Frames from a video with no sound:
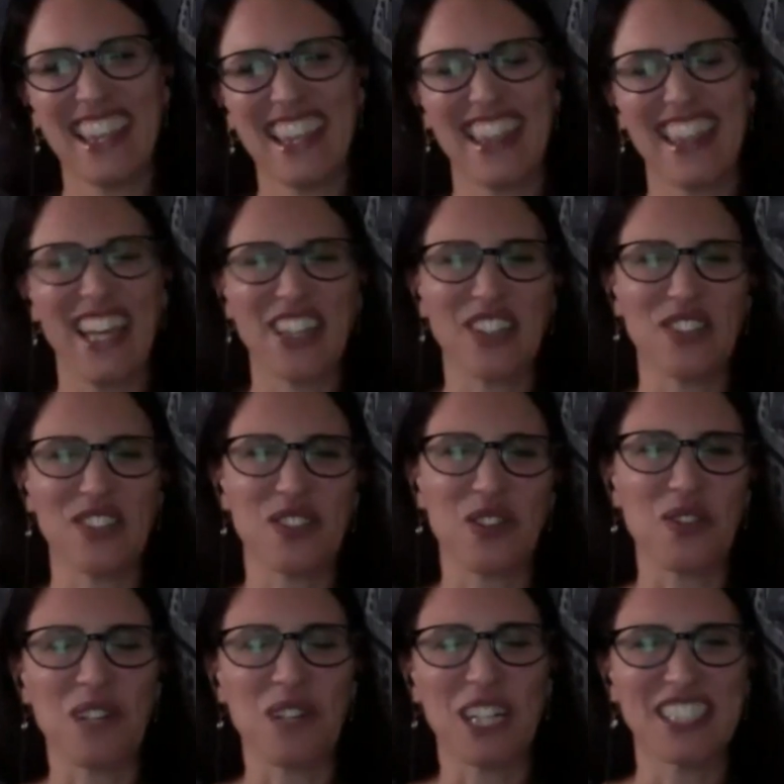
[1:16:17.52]
Thank Bye. you so
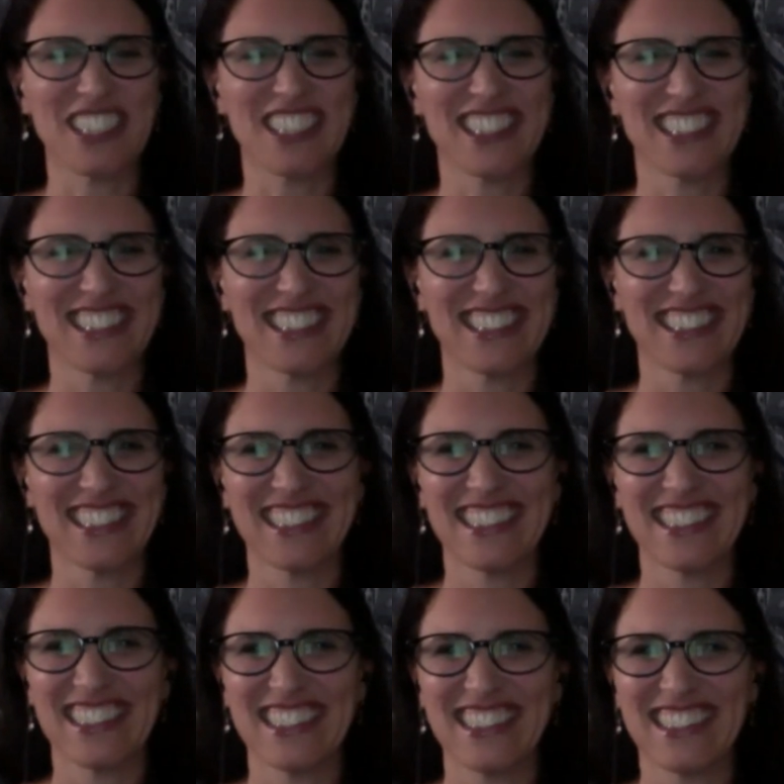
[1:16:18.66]
much. See you.
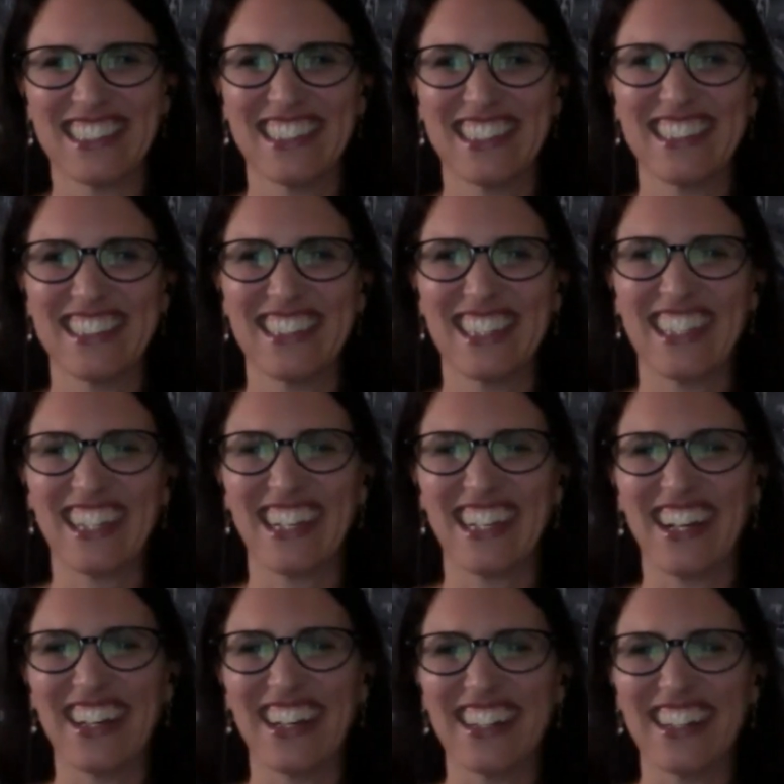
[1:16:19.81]
Take
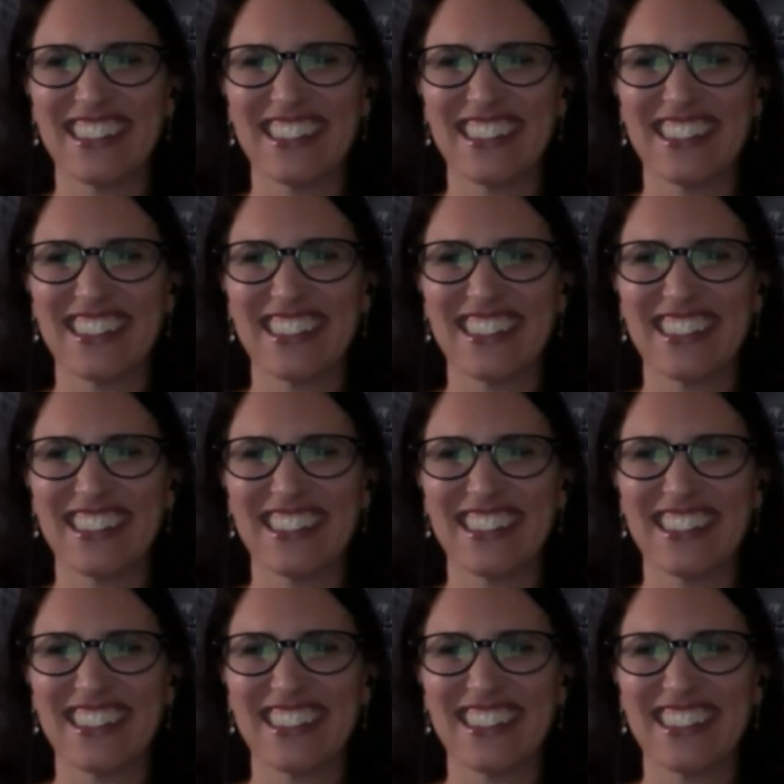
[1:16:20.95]
care.